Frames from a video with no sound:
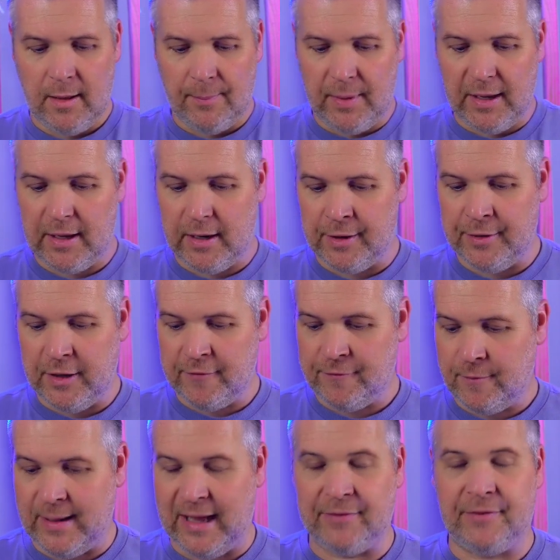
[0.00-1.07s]
But enough
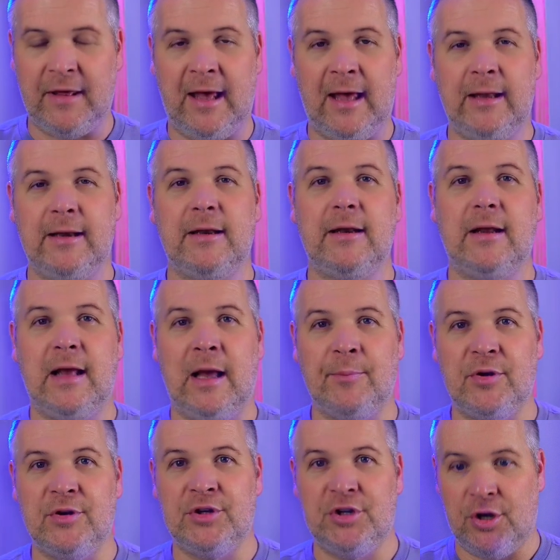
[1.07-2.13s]
about that. I'm
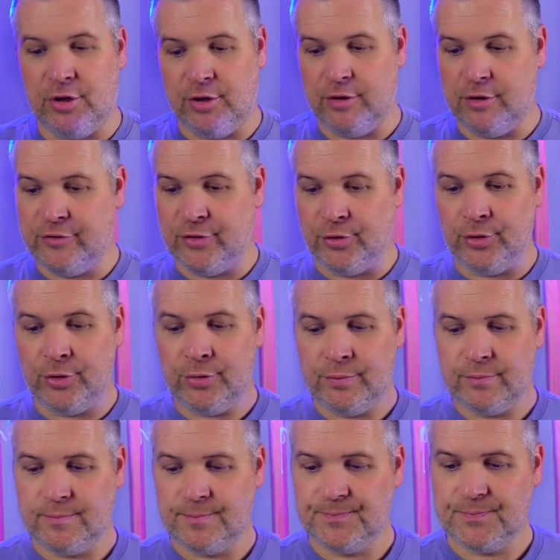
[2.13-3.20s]
going to show you the
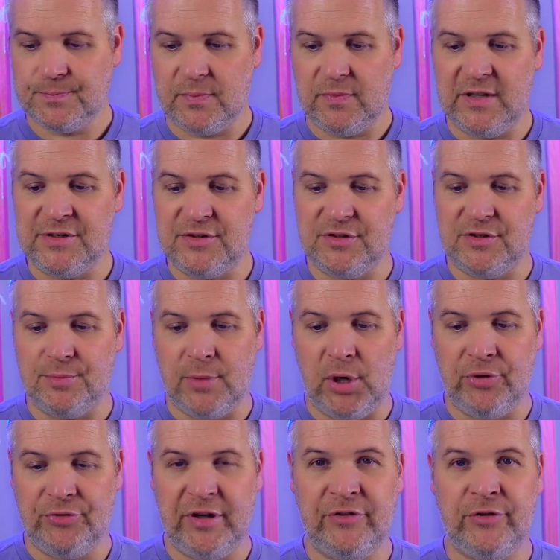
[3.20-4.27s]
tool. This is a
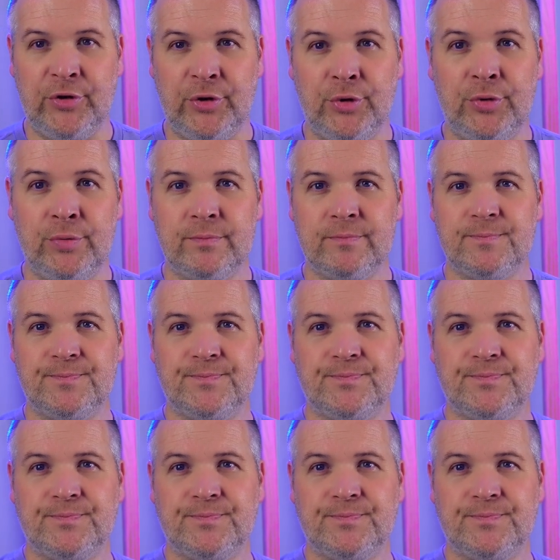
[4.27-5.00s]
multi-tool,